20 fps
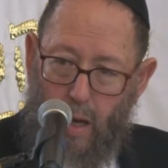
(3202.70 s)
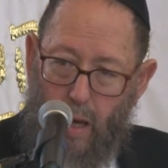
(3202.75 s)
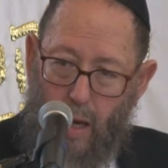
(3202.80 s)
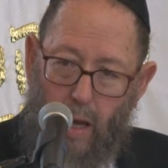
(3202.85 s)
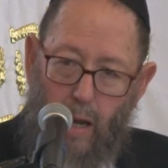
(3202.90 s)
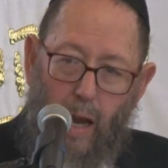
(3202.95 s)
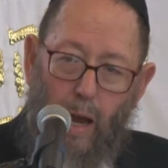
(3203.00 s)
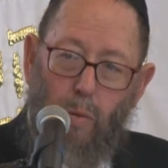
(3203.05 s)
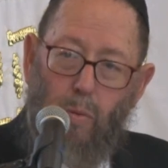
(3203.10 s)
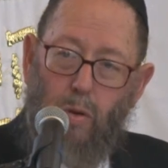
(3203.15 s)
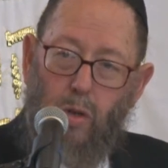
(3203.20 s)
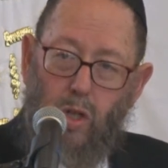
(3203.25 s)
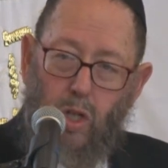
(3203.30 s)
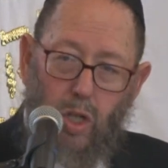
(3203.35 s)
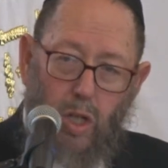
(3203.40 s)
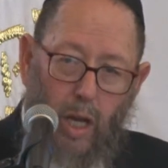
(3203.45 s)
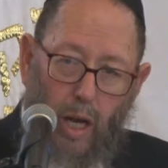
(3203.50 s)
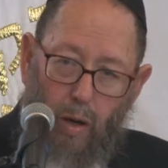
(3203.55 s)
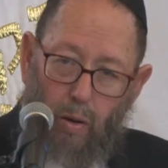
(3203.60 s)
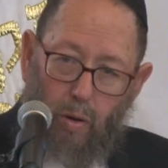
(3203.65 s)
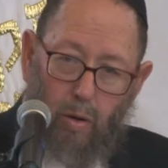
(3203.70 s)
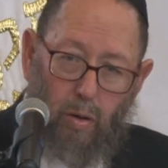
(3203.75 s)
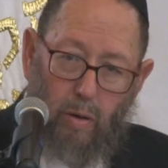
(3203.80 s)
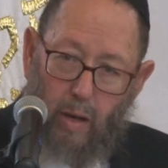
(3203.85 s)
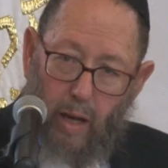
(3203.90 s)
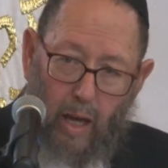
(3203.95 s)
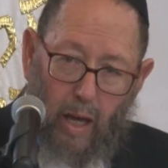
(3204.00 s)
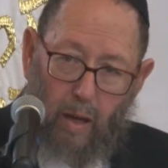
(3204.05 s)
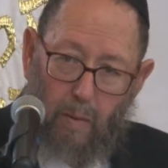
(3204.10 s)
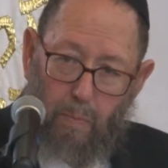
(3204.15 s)
And I will share her
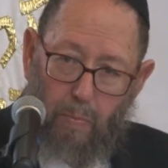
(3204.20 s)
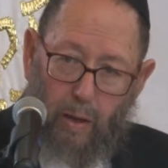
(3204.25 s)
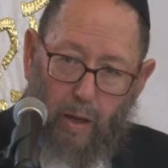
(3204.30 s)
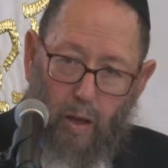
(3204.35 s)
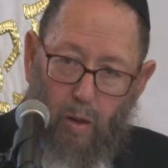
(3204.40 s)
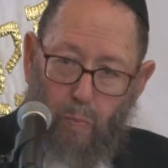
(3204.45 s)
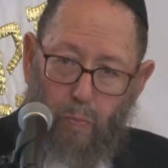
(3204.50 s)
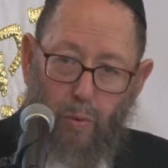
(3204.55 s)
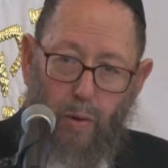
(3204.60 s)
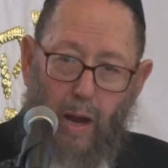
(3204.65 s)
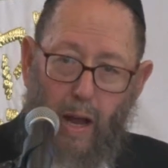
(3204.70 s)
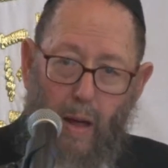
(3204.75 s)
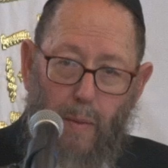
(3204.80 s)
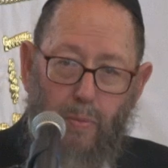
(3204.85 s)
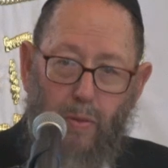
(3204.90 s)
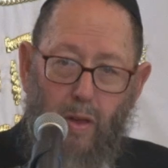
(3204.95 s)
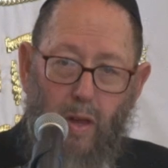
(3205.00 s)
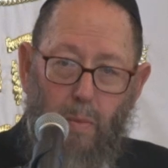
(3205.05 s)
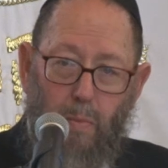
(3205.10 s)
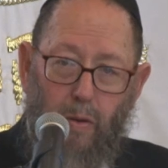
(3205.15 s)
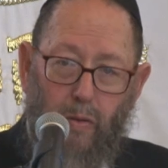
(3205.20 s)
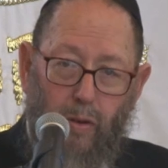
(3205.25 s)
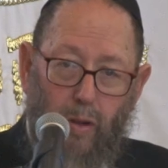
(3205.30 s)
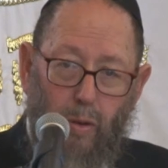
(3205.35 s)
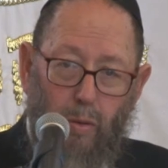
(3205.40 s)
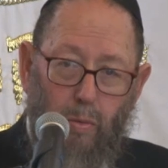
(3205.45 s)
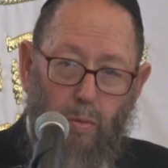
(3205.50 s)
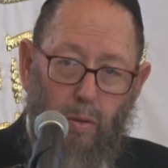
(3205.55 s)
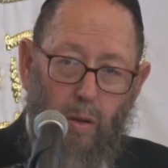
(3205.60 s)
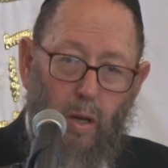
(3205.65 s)
name because perhaps some of
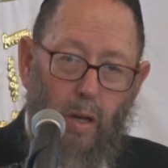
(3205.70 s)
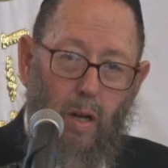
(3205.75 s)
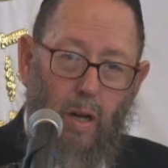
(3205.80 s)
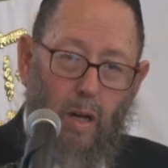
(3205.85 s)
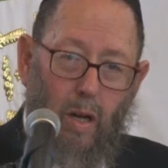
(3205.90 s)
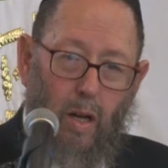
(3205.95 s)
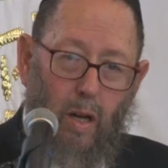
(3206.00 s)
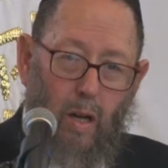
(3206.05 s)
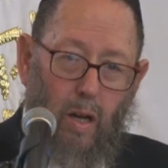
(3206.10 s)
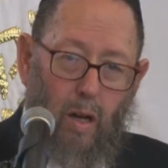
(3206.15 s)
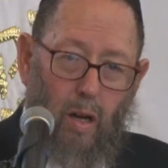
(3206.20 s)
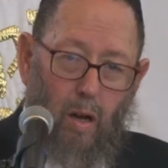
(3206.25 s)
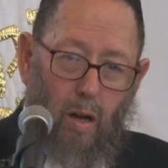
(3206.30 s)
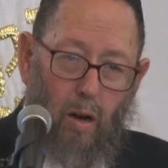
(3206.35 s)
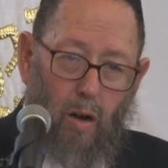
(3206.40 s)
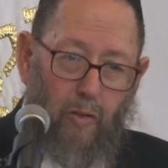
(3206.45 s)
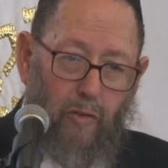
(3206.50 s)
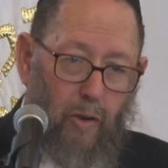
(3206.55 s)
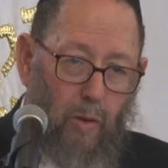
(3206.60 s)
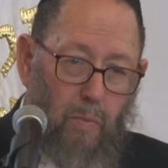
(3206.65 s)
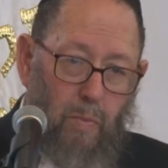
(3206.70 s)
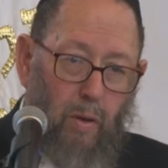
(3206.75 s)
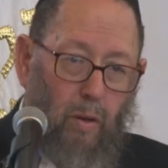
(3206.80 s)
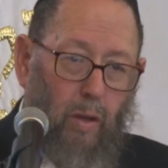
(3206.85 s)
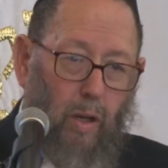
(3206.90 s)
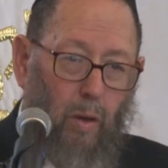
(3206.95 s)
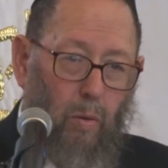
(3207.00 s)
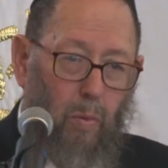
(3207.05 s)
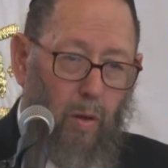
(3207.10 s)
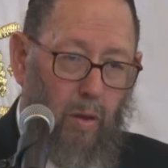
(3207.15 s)
you are
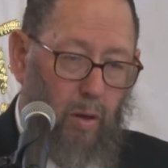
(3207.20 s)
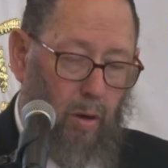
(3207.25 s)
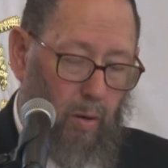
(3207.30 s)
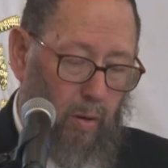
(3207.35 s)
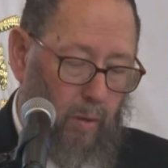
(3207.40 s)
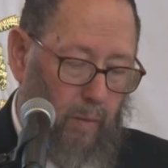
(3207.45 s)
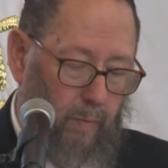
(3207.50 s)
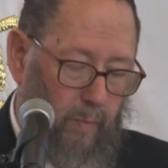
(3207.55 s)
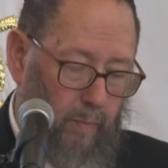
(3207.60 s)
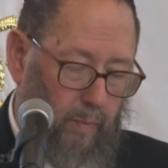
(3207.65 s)
familiar with her.